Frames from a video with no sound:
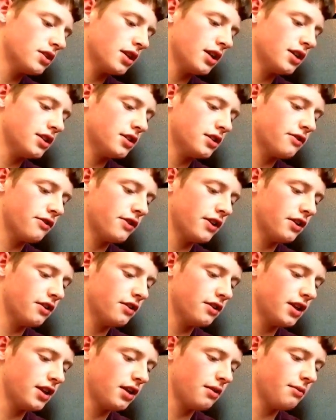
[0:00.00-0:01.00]
I just
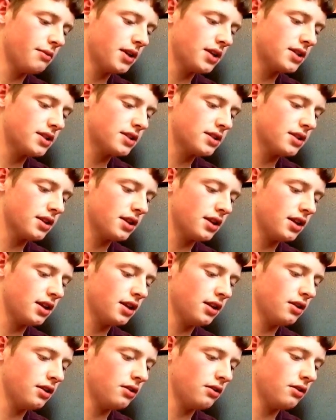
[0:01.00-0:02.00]
figured that I'll mix
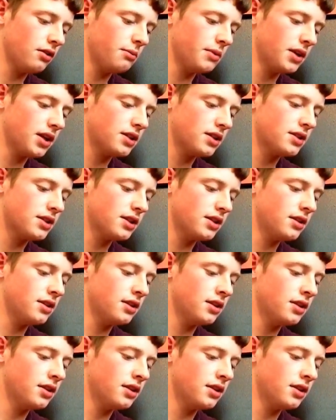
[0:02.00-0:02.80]
a little to mix in